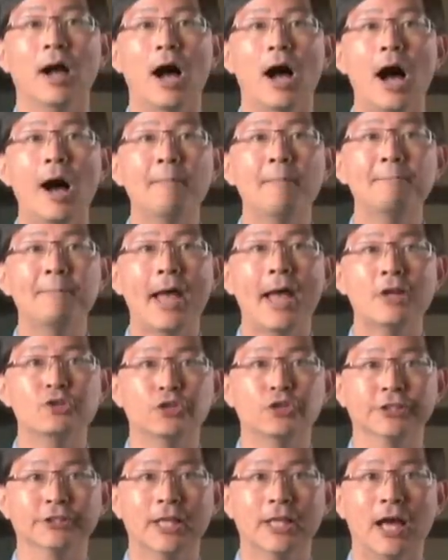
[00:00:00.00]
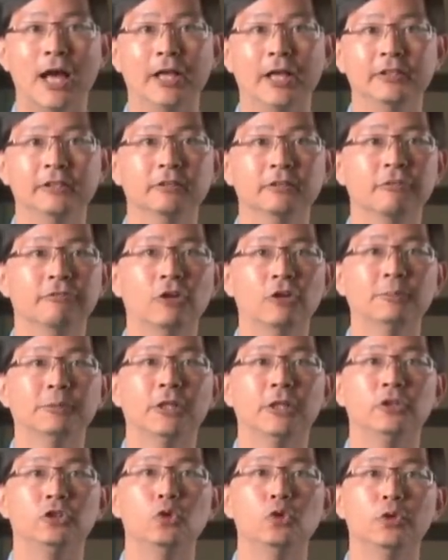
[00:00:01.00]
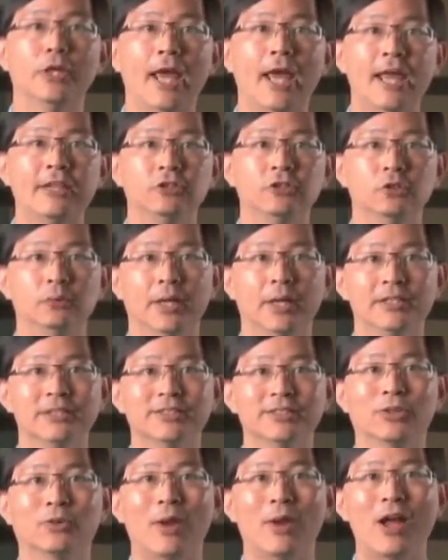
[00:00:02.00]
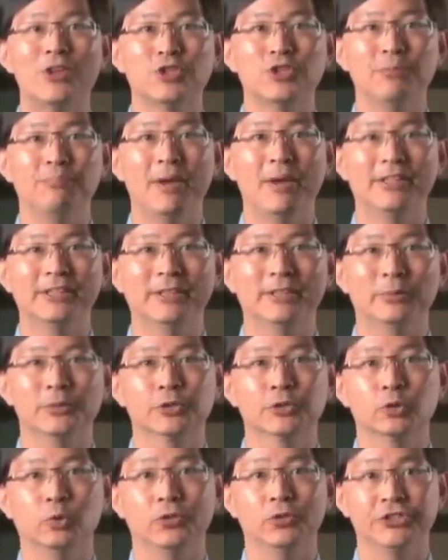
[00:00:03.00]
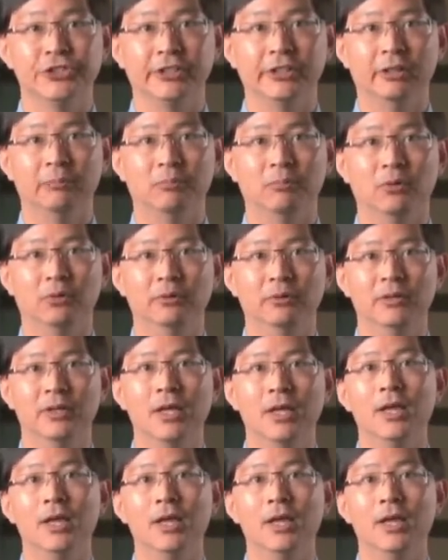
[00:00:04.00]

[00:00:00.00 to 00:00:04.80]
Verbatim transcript: I'm Patrick Tan from the Duke NUS Graduate Medical School Singapore